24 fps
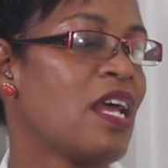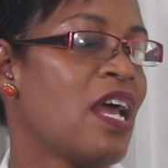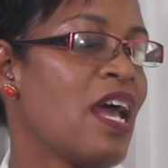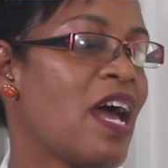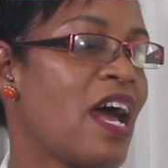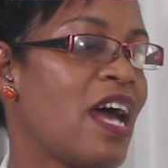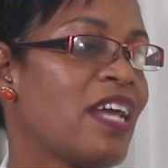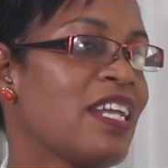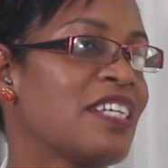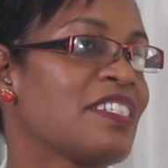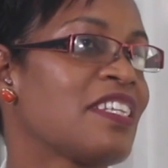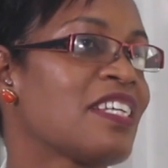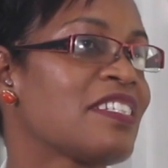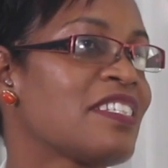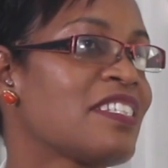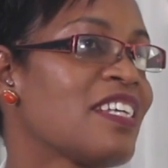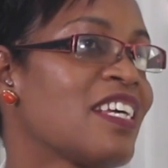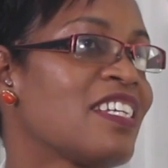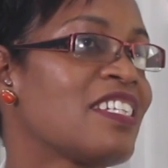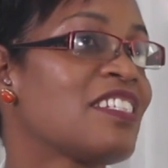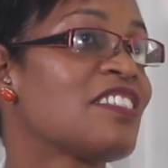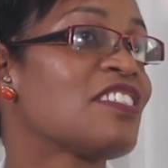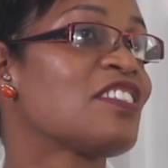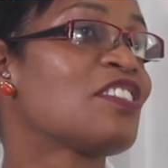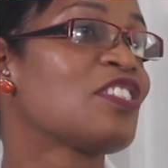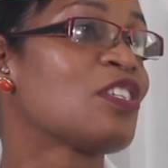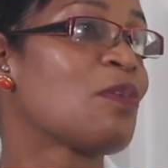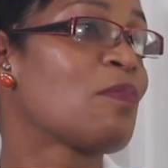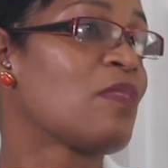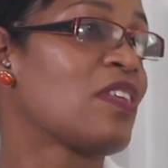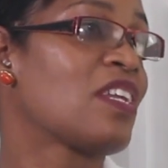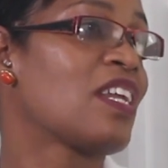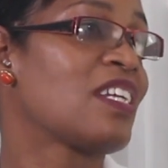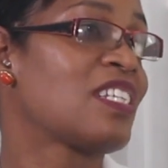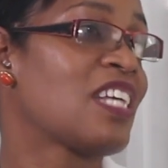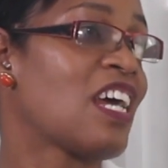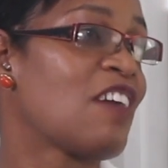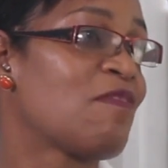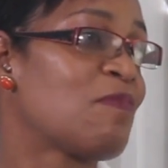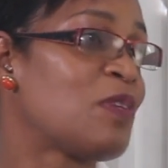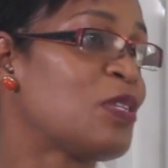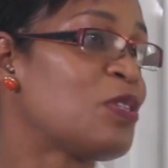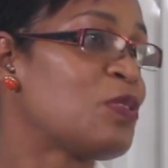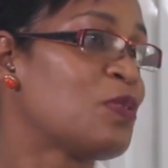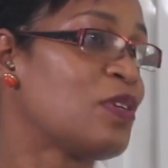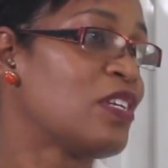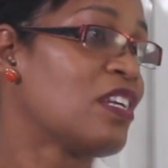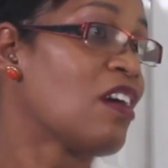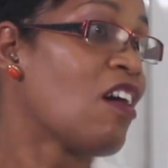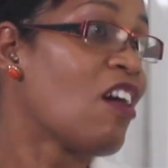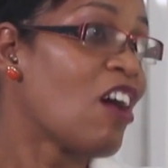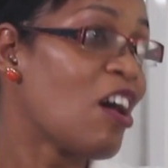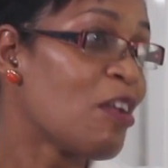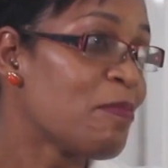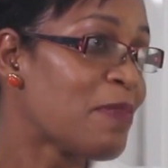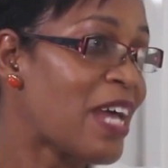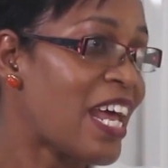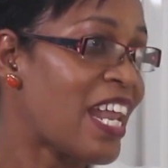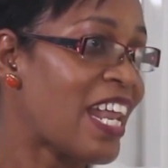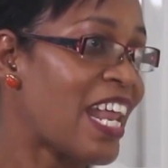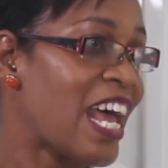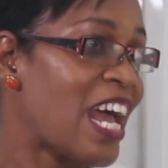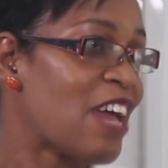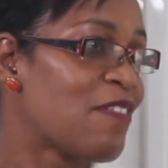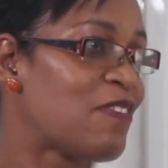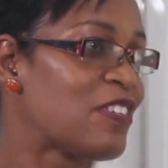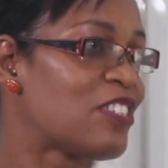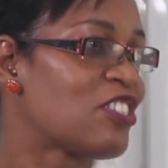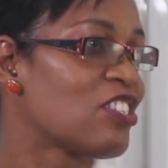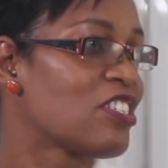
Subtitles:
And as I said, this is something that I've been doing all my life.